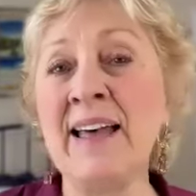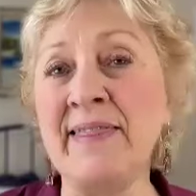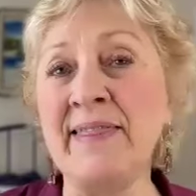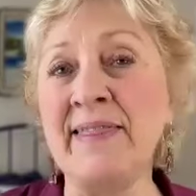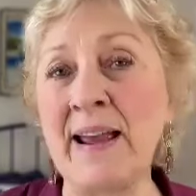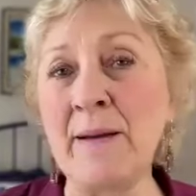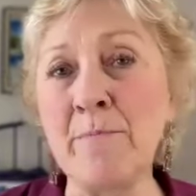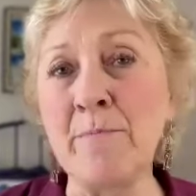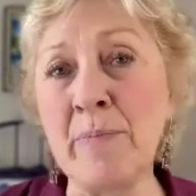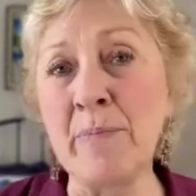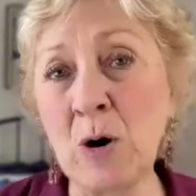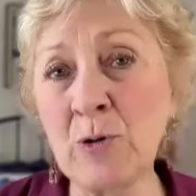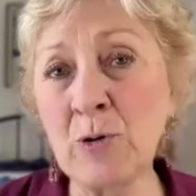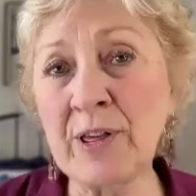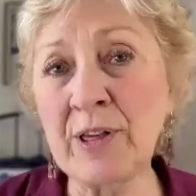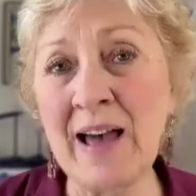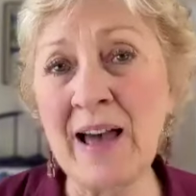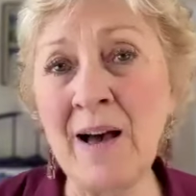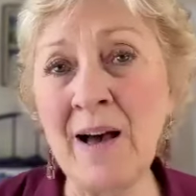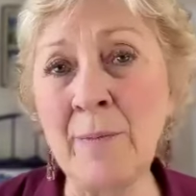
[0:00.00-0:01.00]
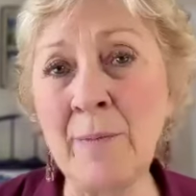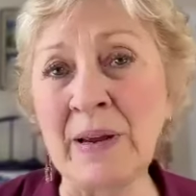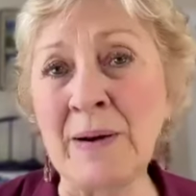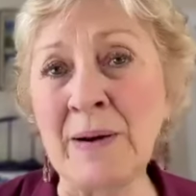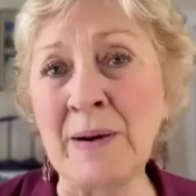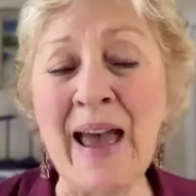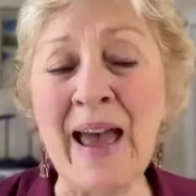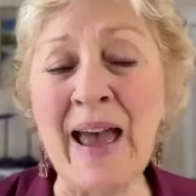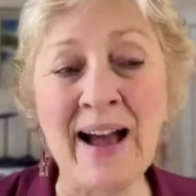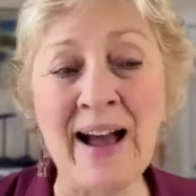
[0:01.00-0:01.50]
They both come
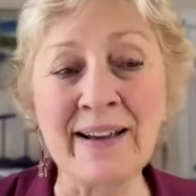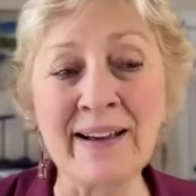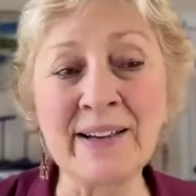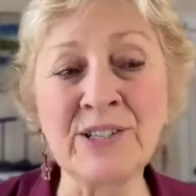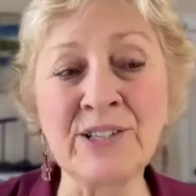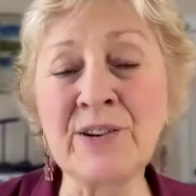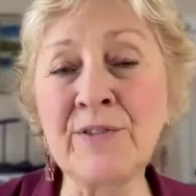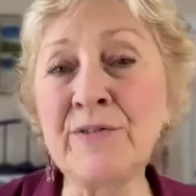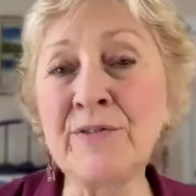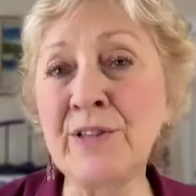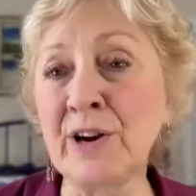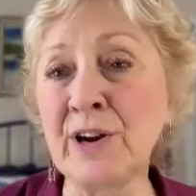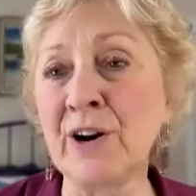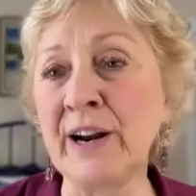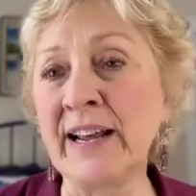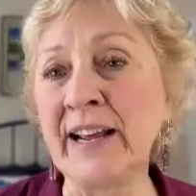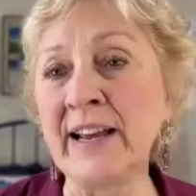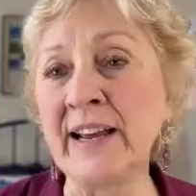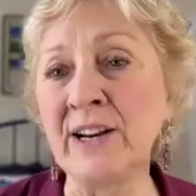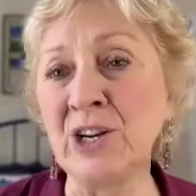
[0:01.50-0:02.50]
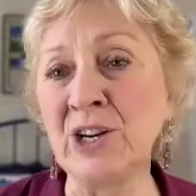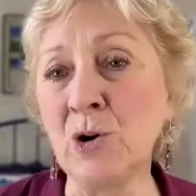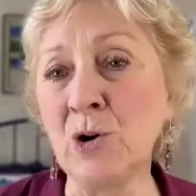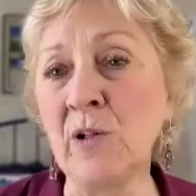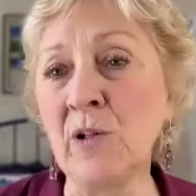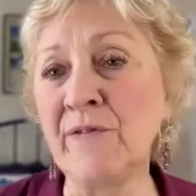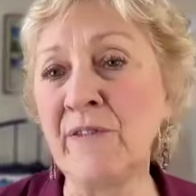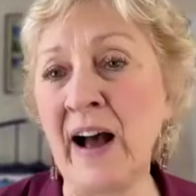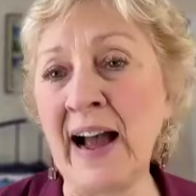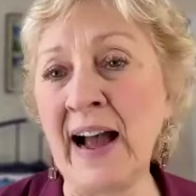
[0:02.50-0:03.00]
in packets of 30, and
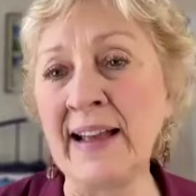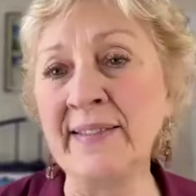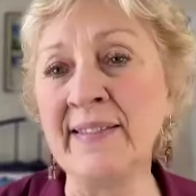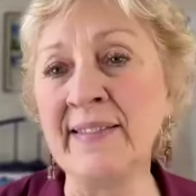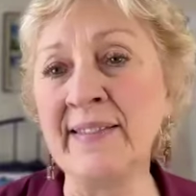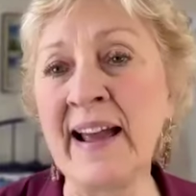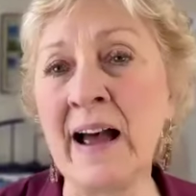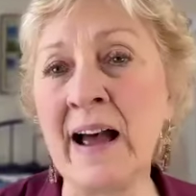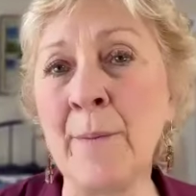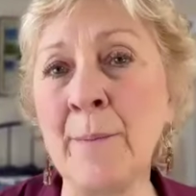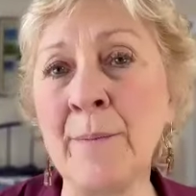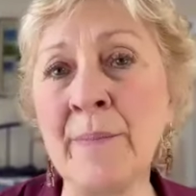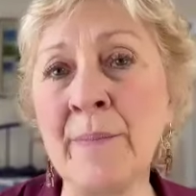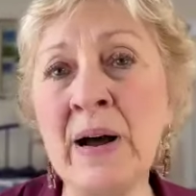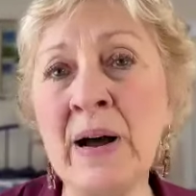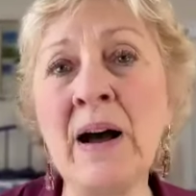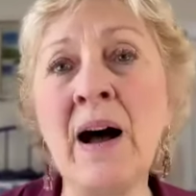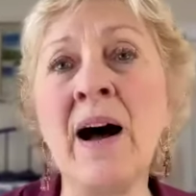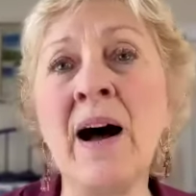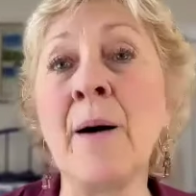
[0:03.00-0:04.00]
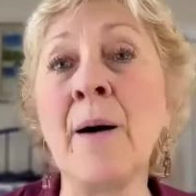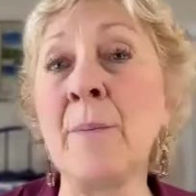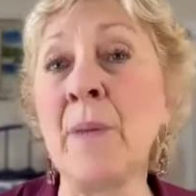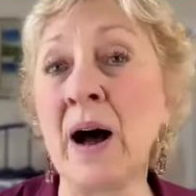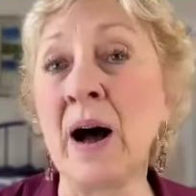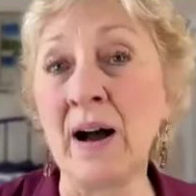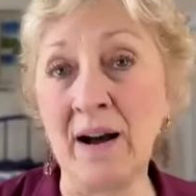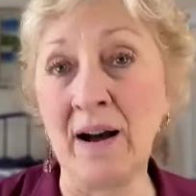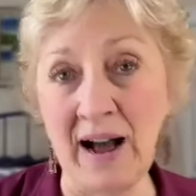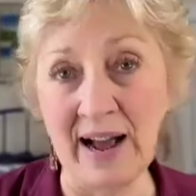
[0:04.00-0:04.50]
you'll find them
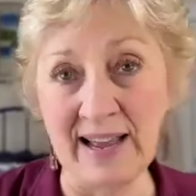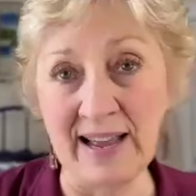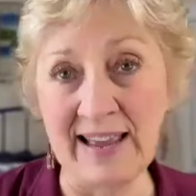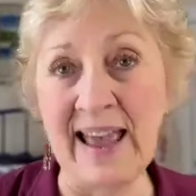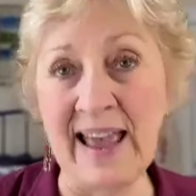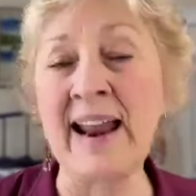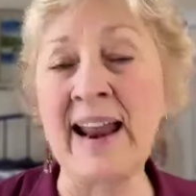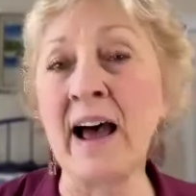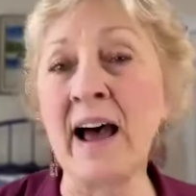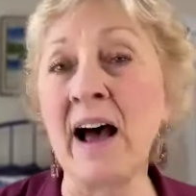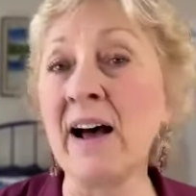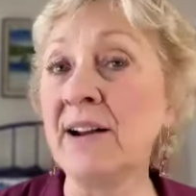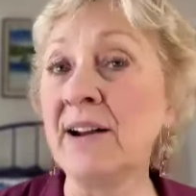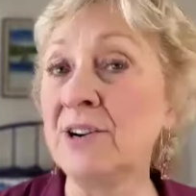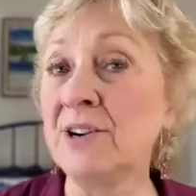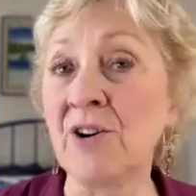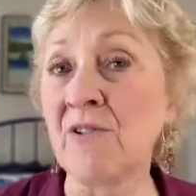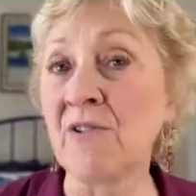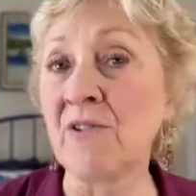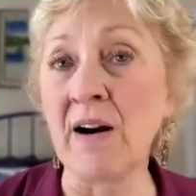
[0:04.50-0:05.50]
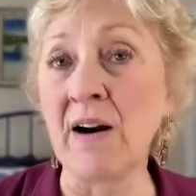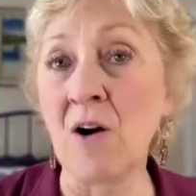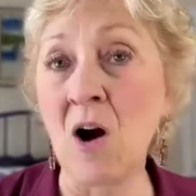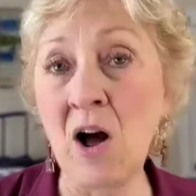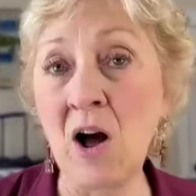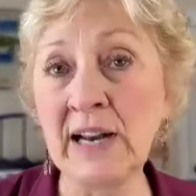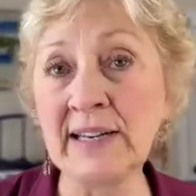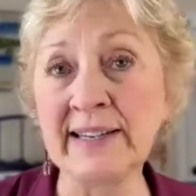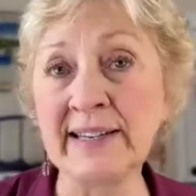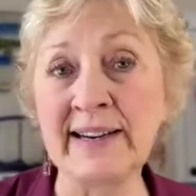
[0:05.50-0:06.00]
again under our
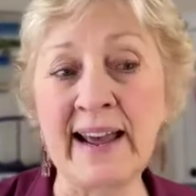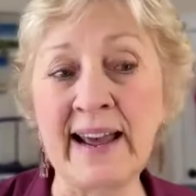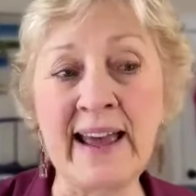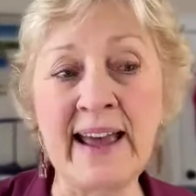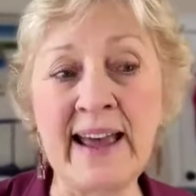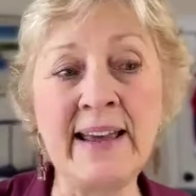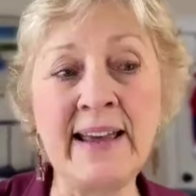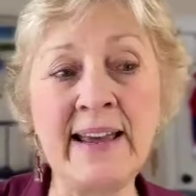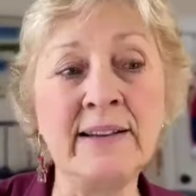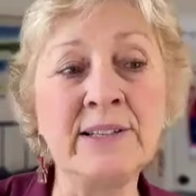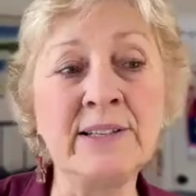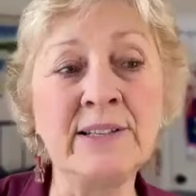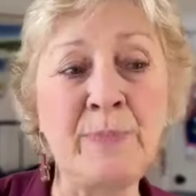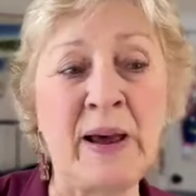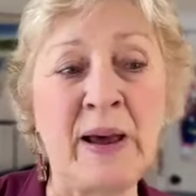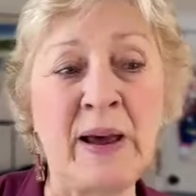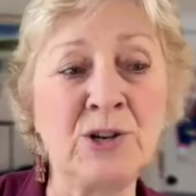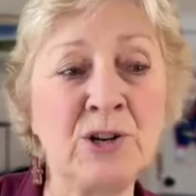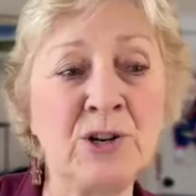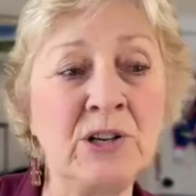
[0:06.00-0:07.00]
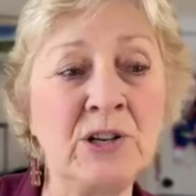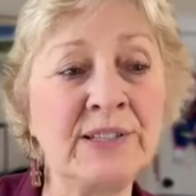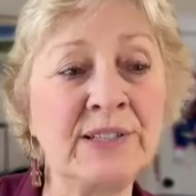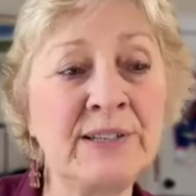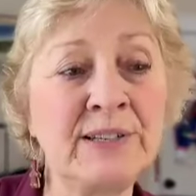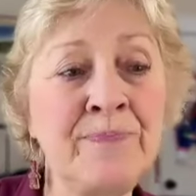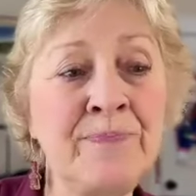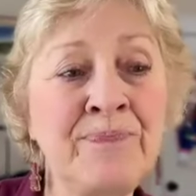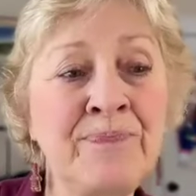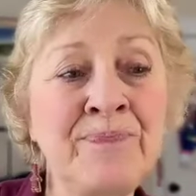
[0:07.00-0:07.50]
holiday
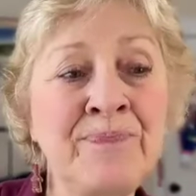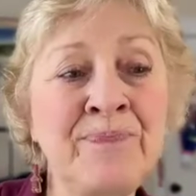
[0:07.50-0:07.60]
specials.